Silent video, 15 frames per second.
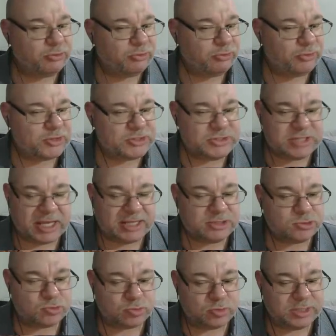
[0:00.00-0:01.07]
the
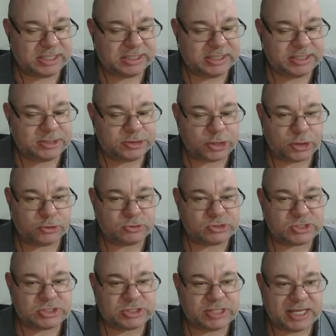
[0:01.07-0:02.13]
Zeds really don't
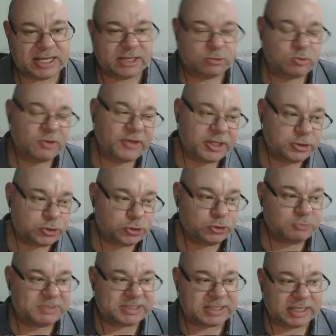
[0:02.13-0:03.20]
see it. Well, they do,
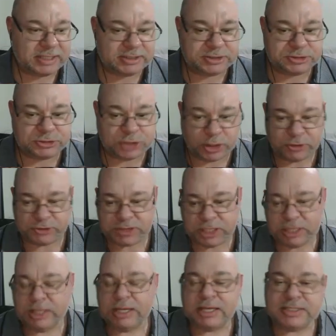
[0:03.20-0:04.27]
but they don't.
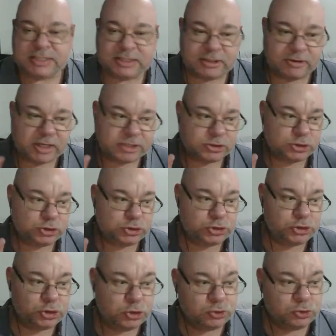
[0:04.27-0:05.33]
See, there are
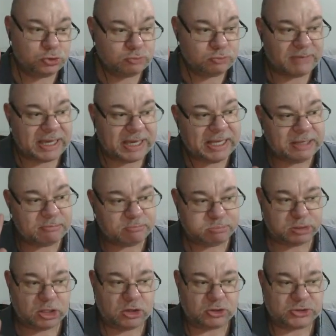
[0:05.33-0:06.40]
two main
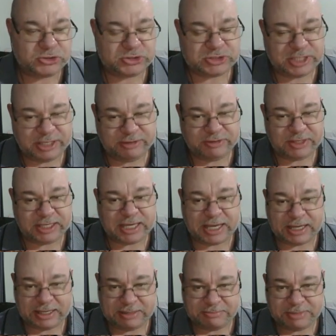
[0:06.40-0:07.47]
blocks in the
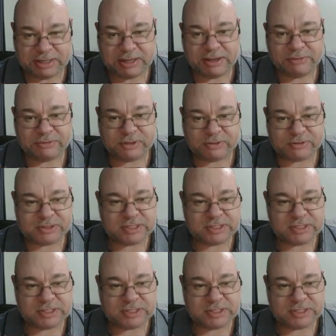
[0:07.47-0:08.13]
game that the